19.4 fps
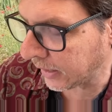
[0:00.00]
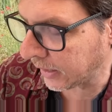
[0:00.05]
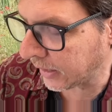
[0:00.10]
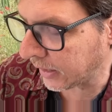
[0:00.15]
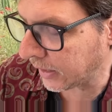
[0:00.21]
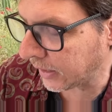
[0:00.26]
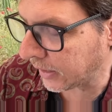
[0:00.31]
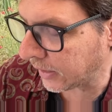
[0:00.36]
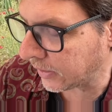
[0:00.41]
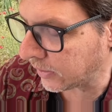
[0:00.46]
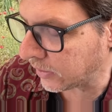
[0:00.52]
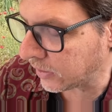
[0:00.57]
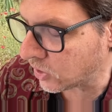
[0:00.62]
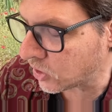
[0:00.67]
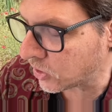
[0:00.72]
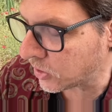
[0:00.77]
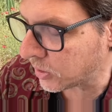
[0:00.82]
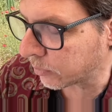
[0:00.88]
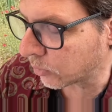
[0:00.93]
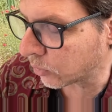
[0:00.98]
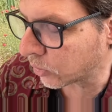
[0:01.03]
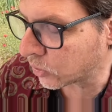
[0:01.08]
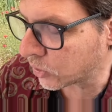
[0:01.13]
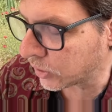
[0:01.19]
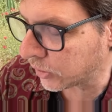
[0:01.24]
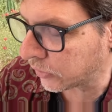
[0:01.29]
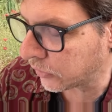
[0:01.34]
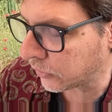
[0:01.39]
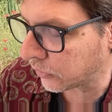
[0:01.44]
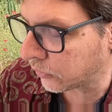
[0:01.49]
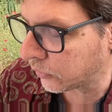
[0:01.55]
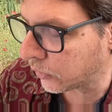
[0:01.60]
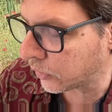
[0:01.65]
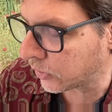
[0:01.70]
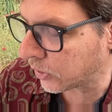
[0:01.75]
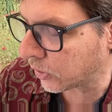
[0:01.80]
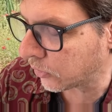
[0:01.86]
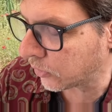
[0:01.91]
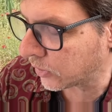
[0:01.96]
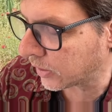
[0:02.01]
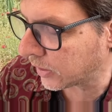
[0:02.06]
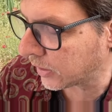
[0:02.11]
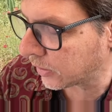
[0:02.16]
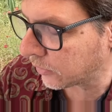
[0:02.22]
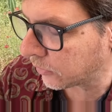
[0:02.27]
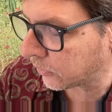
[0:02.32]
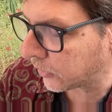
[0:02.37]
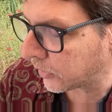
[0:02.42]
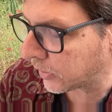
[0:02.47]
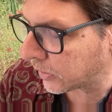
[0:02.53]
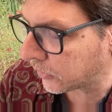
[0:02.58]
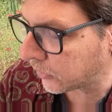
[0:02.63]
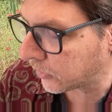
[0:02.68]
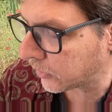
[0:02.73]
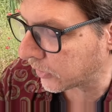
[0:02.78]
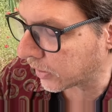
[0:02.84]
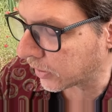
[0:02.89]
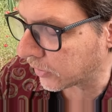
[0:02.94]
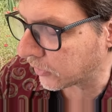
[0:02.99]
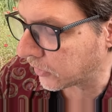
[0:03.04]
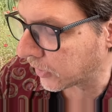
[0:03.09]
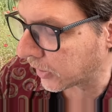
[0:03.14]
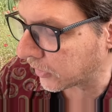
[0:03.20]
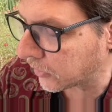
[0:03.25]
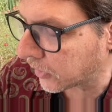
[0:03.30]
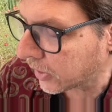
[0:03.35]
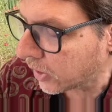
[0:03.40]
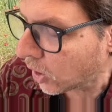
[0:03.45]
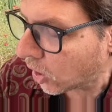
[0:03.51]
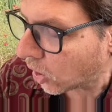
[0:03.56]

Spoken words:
and Nishijima Roshi's footnote gives this, says,